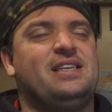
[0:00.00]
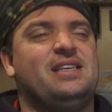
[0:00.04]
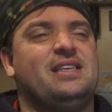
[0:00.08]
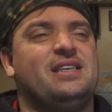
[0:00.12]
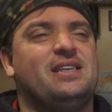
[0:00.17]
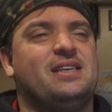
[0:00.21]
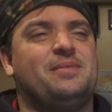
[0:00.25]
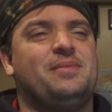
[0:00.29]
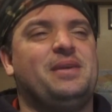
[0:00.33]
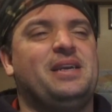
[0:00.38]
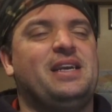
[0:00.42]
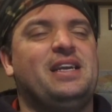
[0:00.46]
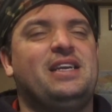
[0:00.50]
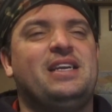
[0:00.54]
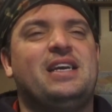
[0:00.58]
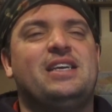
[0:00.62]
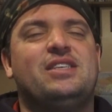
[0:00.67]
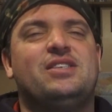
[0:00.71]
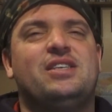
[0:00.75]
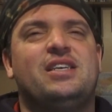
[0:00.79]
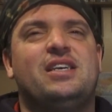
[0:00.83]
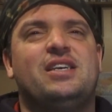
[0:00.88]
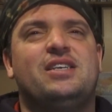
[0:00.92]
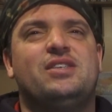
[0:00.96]
mean he
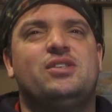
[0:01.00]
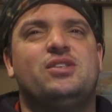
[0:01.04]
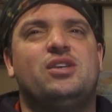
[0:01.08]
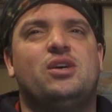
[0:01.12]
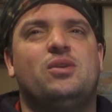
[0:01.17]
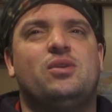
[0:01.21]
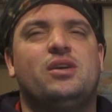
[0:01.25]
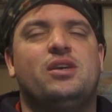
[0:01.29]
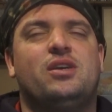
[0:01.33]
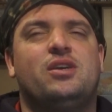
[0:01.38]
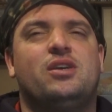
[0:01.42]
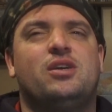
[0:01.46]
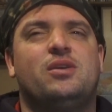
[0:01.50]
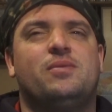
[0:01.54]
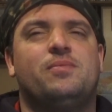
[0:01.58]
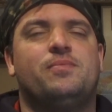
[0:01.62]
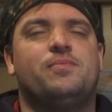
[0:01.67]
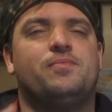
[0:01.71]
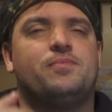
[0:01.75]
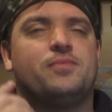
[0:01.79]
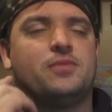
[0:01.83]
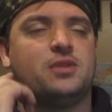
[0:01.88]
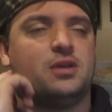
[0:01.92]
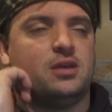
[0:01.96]
has no like
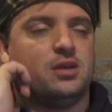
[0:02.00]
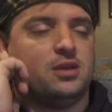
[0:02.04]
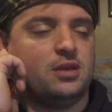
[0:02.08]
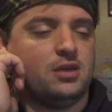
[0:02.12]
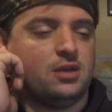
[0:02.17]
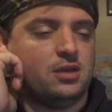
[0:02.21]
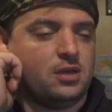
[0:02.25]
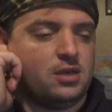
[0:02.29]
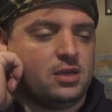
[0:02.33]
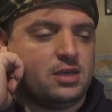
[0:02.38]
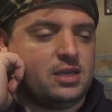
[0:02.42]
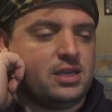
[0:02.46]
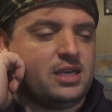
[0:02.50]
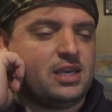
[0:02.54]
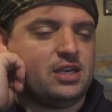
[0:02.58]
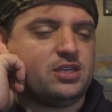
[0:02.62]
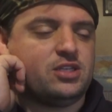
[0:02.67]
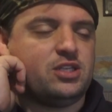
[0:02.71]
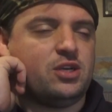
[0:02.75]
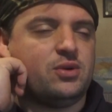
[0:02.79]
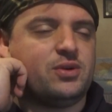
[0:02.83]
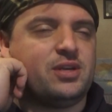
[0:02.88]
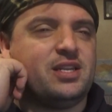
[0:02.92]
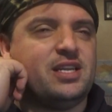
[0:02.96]
he has
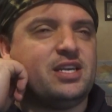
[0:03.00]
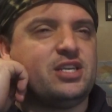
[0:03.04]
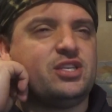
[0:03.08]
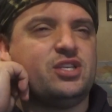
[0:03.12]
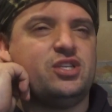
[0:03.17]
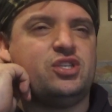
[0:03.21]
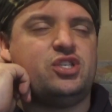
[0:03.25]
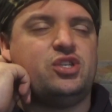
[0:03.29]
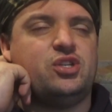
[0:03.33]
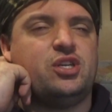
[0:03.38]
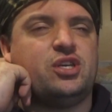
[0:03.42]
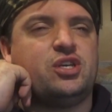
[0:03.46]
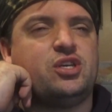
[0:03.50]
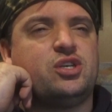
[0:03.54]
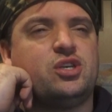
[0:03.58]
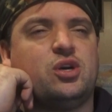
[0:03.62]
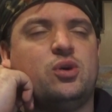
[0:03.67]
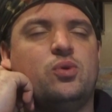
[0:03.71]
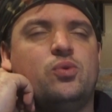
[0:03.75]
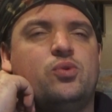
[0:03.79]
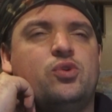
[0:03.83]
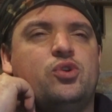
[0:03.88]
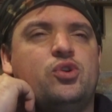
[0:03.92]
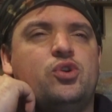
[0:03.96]
no connections to like
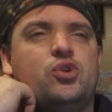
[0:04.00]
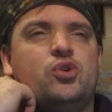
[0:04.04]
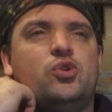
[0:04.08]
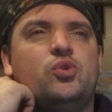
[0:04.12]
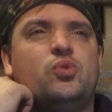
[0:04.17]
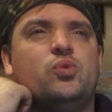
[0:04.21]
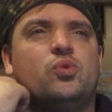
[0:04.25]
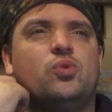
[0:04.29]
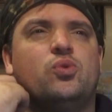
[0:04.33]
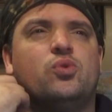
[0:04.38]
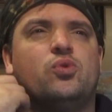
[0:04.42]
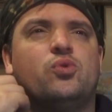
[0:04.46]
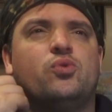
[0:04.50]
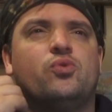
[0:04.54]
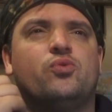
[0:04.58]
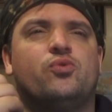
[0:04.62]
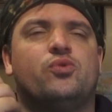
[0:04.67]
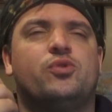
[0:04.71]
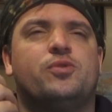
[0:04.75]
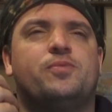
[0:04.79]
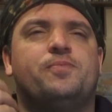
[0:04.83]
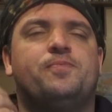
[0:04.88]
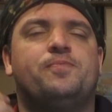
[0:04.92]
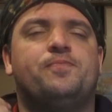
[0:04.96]
Goku
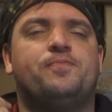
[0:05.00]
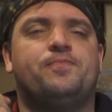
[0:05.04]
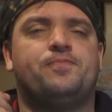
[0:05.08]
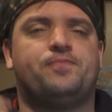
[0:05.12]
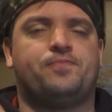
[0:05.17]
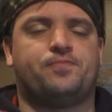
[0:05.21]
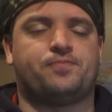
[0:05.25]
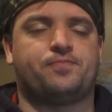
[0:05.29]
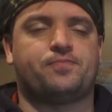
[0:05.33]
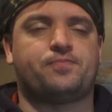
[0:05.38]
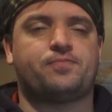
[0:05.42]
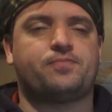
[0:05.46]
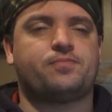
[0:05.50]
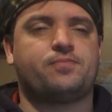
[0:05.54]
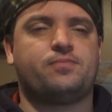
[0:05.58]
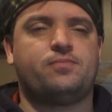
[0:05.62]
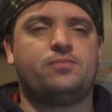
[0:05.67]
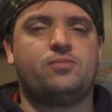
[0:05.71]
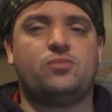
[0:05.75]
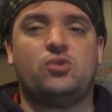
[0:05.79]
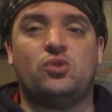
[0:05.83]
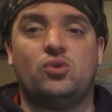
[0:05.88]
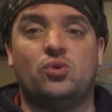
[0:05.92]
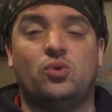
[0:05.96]
or
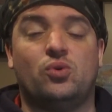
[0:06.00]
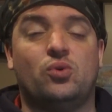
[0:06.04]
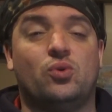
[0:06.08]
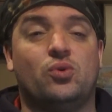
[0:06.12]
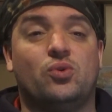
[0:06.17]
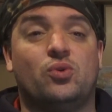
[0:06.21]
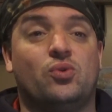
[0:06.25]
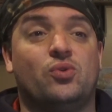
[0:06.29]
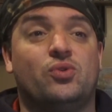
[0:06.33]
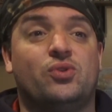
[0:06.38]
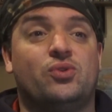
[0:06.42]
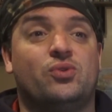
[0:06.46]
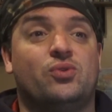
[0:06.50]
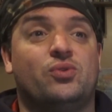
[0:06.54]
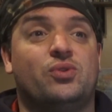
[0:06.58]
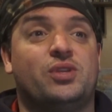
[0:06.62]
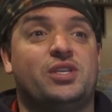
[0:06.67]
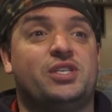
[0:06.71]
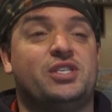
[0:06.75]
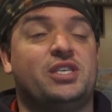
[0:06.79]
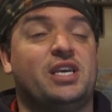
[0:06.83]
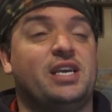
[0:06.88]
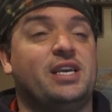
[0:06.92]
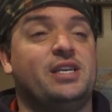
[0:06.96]
the
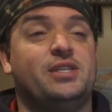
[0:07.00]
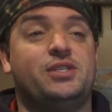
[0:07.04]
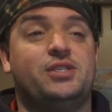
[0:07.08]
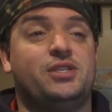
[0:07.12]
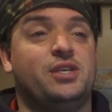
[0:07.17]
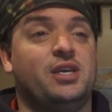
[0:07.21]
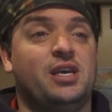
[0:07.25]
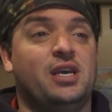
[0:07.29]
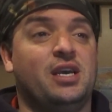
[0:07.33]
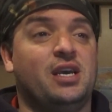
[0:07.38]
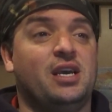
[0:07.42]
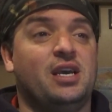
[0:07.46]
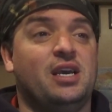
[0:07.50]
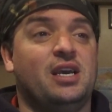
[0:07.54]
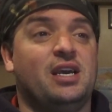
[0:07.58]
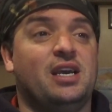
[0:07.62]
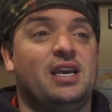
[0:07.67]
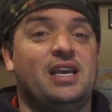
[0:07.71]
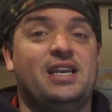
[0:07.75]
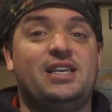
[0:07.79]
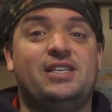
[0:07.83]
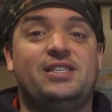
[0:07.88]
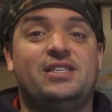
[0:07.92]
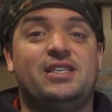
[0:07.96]
Saiyans.
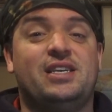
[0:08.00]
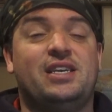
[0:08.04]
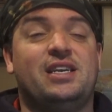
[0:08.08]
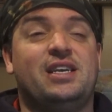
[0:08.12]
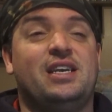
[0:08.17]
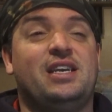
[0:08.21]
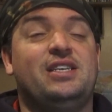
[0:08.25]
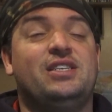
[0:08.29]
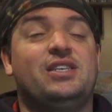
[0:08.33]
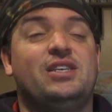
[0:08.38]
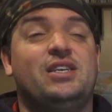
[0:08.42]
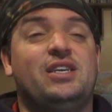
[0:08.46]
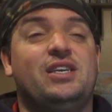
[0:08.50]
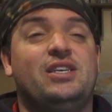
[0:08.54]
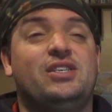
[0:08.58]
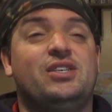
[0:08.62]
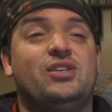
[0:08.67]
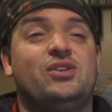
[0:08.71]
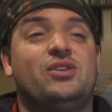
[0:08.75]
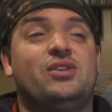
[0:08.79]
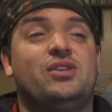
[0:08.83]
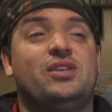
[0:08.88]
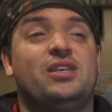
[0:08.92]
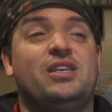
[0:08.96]
He's
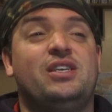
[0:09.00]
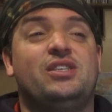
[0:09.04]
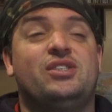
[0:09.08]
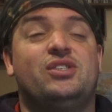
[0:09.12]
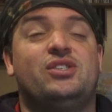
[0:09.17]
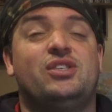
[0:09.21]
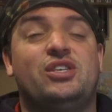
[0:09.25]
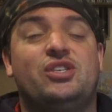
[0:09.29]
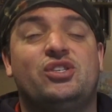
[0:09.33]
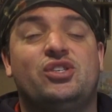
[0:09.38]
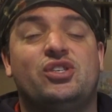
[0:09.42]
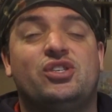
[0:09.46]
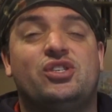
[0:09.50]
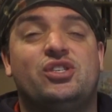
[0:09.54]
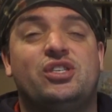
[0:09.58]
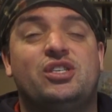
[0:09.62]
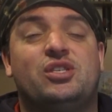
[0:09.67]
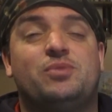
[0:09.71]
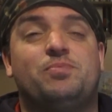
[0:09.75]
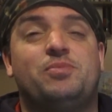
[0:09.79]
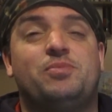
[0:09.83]
just this